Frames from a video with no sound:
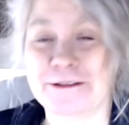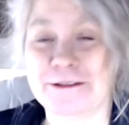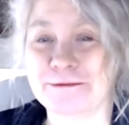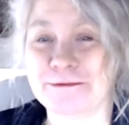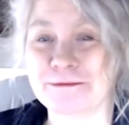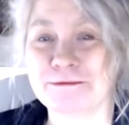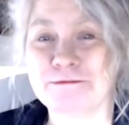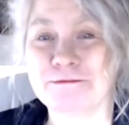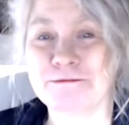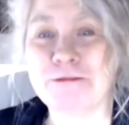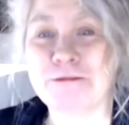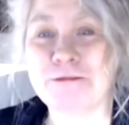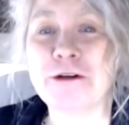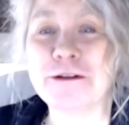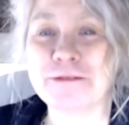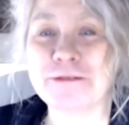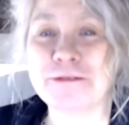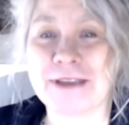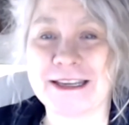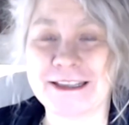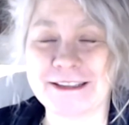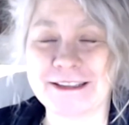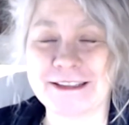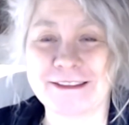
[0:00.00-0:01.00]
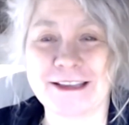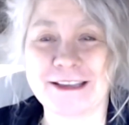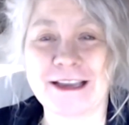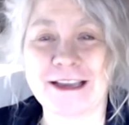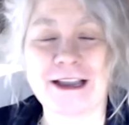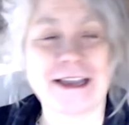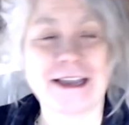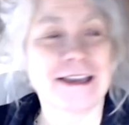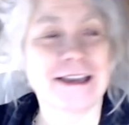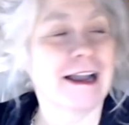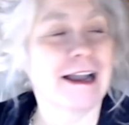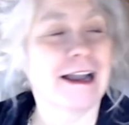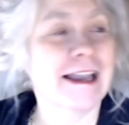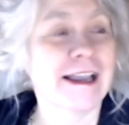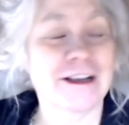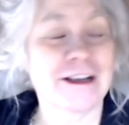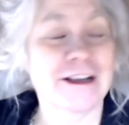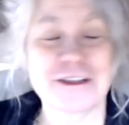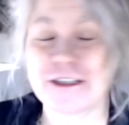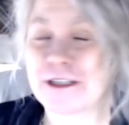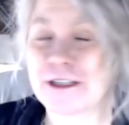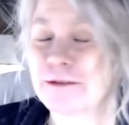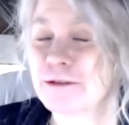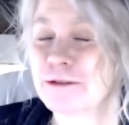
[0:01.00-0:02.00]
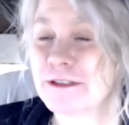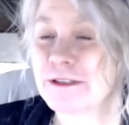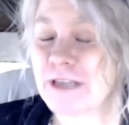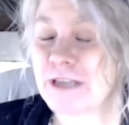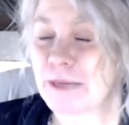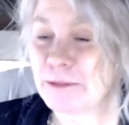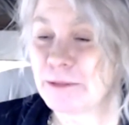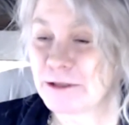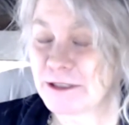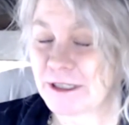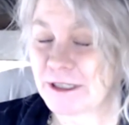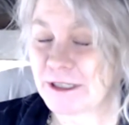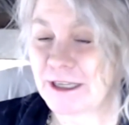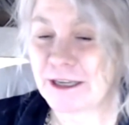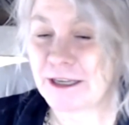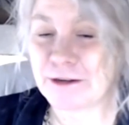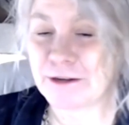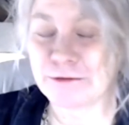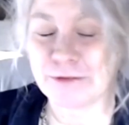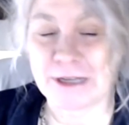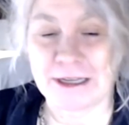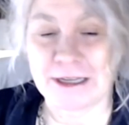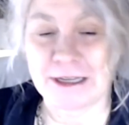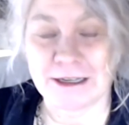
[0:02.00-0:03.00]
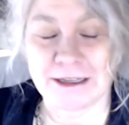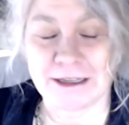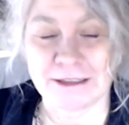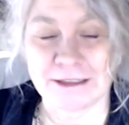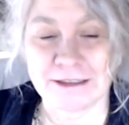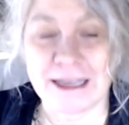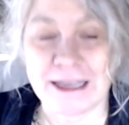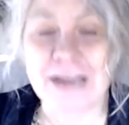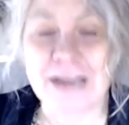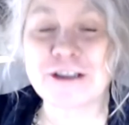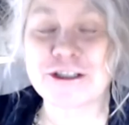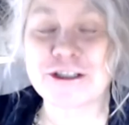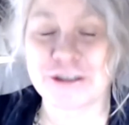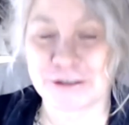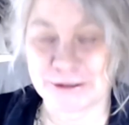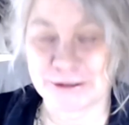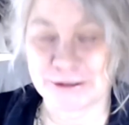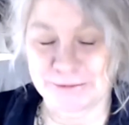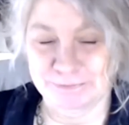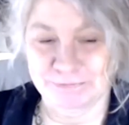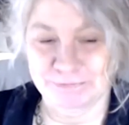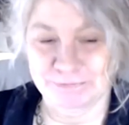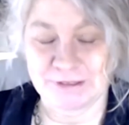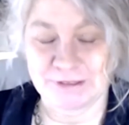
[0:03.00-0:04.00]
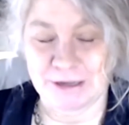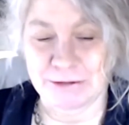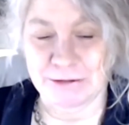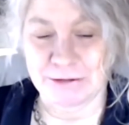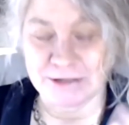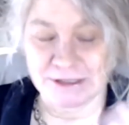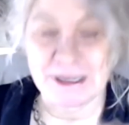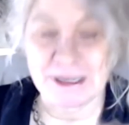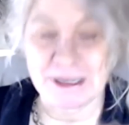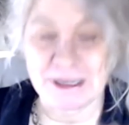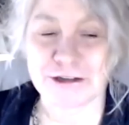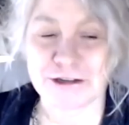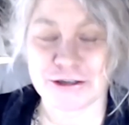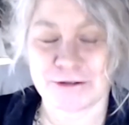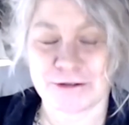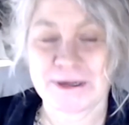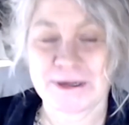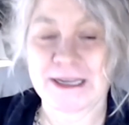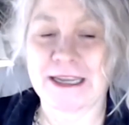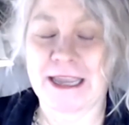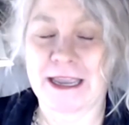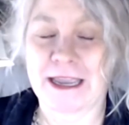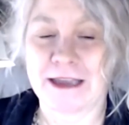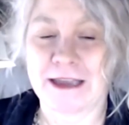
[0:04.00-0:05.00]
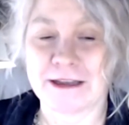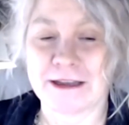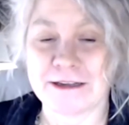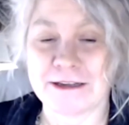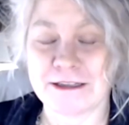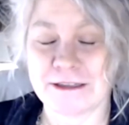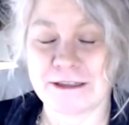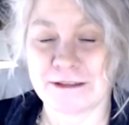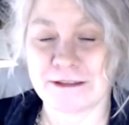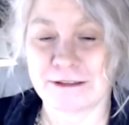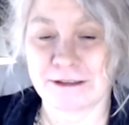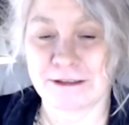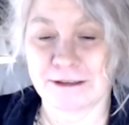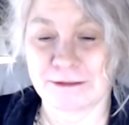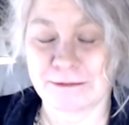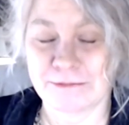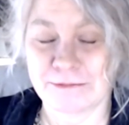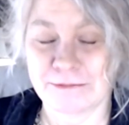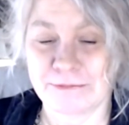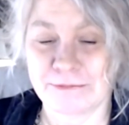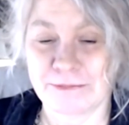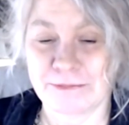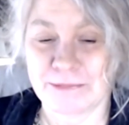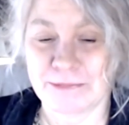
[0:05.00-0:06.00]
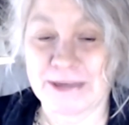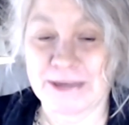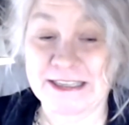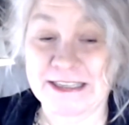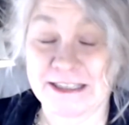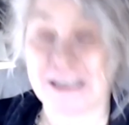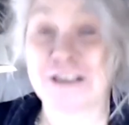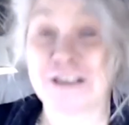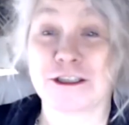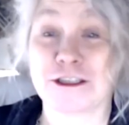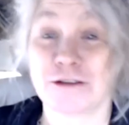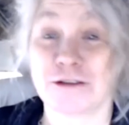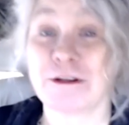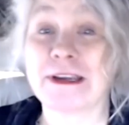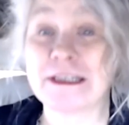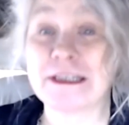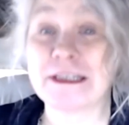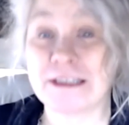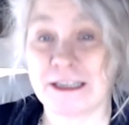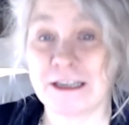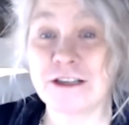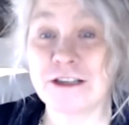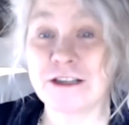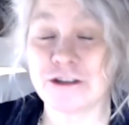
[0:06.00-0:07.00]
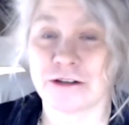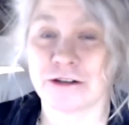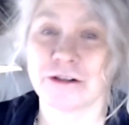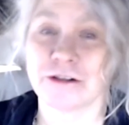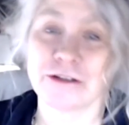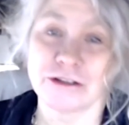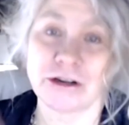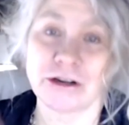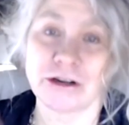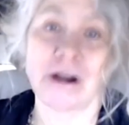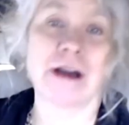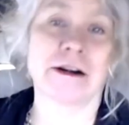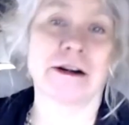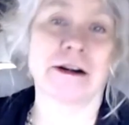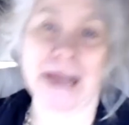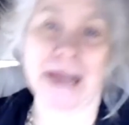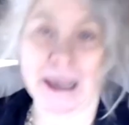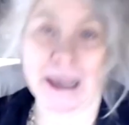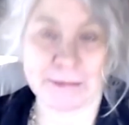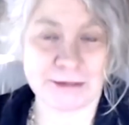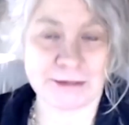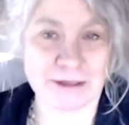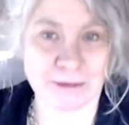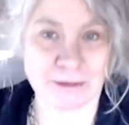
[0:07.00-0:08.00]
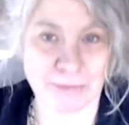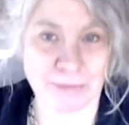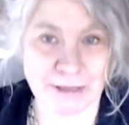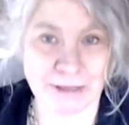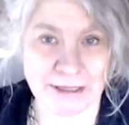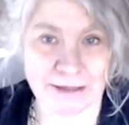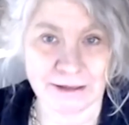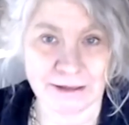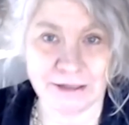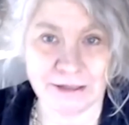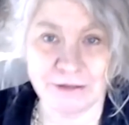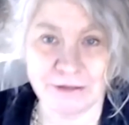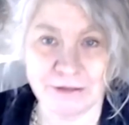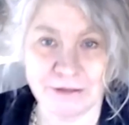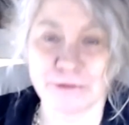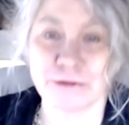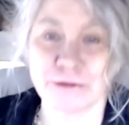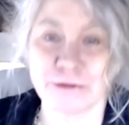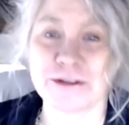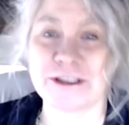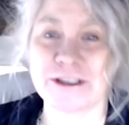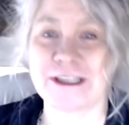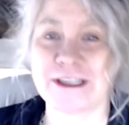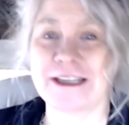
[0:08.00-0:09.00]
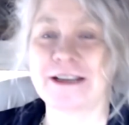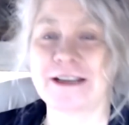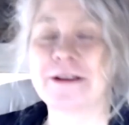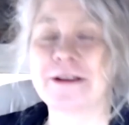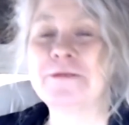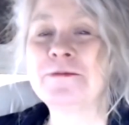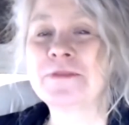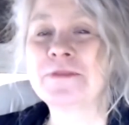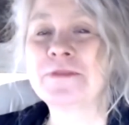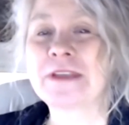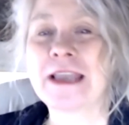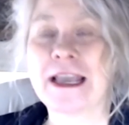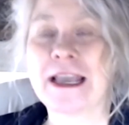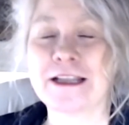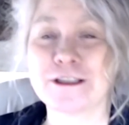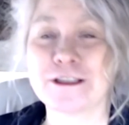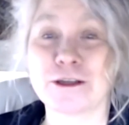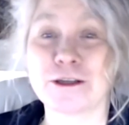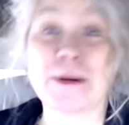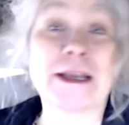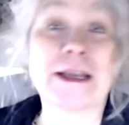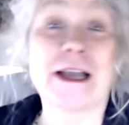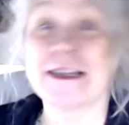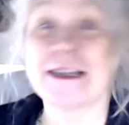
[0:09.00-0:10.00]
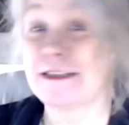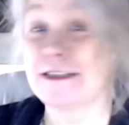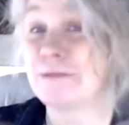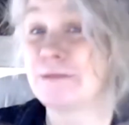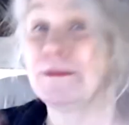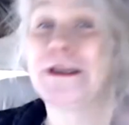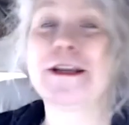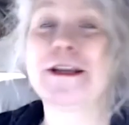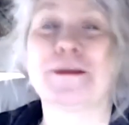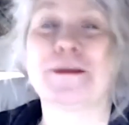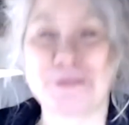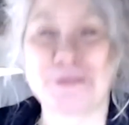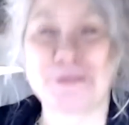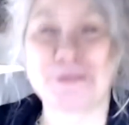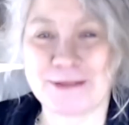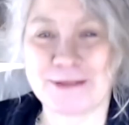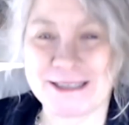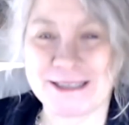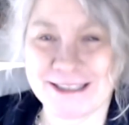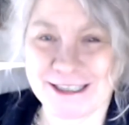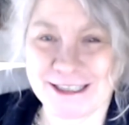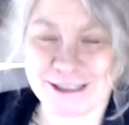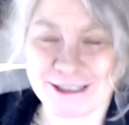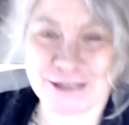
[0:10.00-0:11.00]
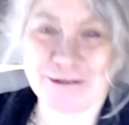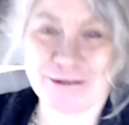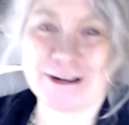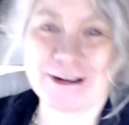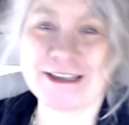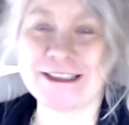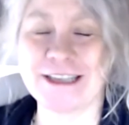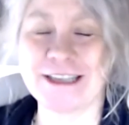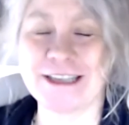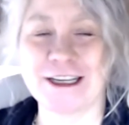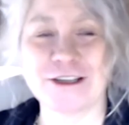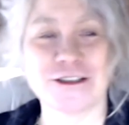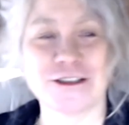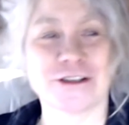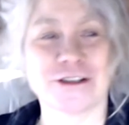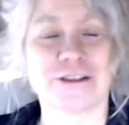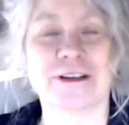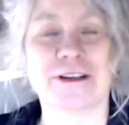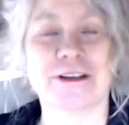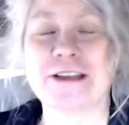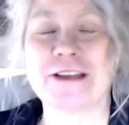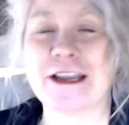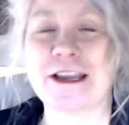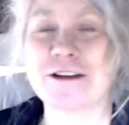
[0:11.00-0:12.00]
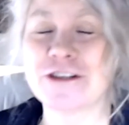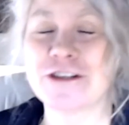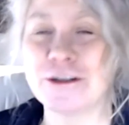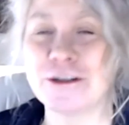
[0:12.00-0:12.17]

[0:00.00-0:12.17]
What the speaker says: motivating thing. I actually was able to give a lecture. I was lecturing, and my 6th grade teacher, her daughter happened to be in the university. And so I got to meet up with my 6th grade teacher, and she